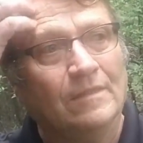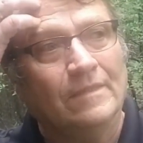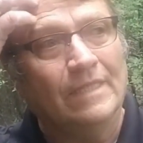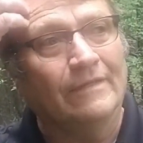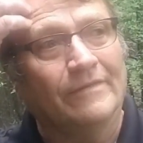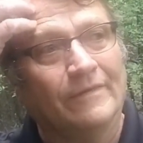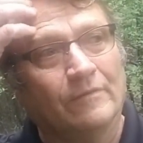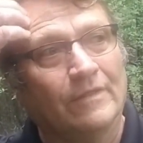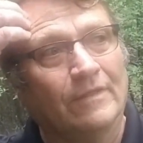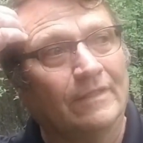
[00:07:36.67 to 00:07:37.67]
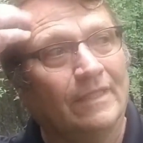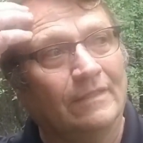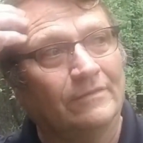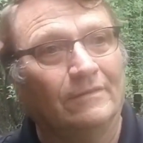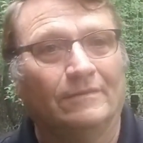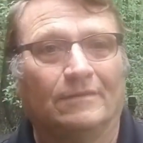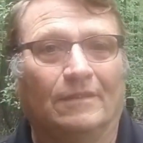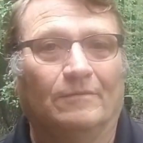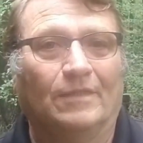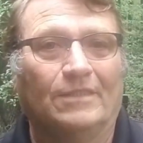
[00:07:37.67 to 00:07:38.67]
the other thing with hurricanes too is you
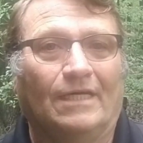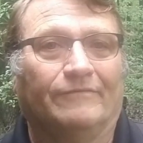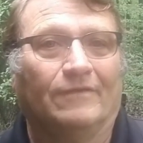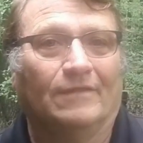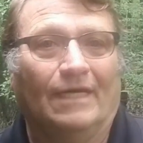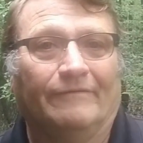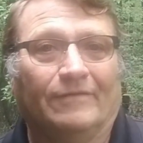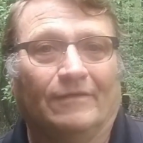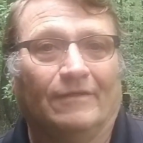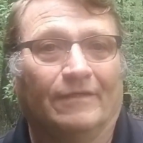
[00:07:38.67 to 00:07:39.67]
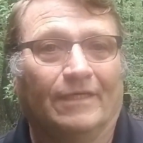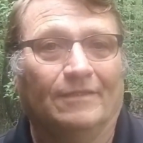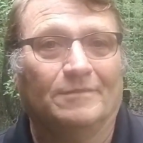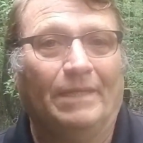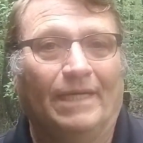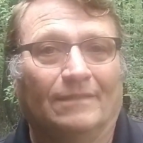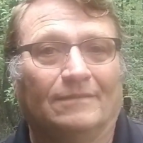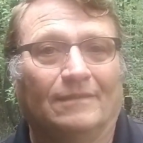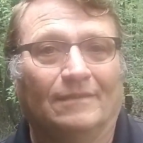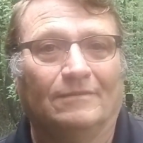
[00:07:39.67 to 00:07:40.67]
got to watch after the hurricane's
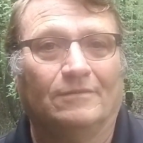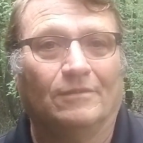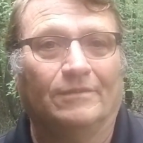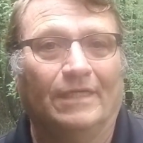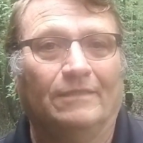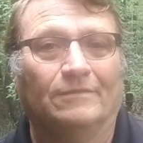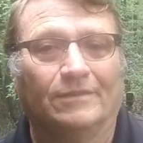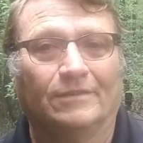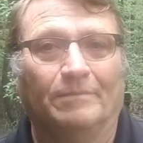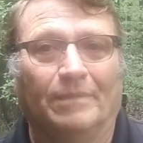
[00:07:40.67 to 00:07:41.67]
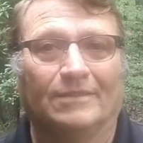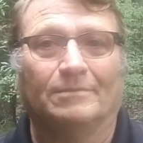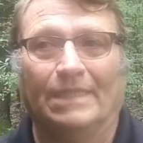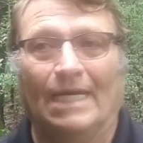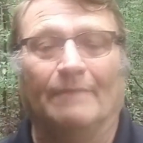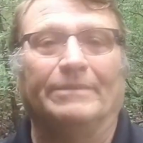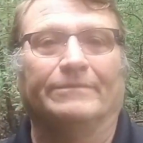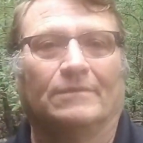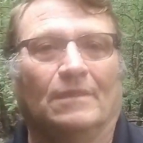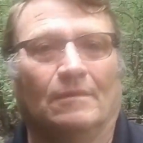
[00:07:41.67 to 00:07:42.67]
passed, and tornadoes can possibly
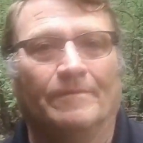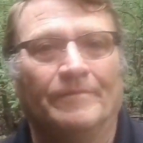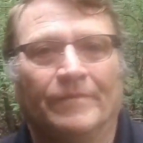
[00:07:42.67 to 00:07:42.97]
happen. So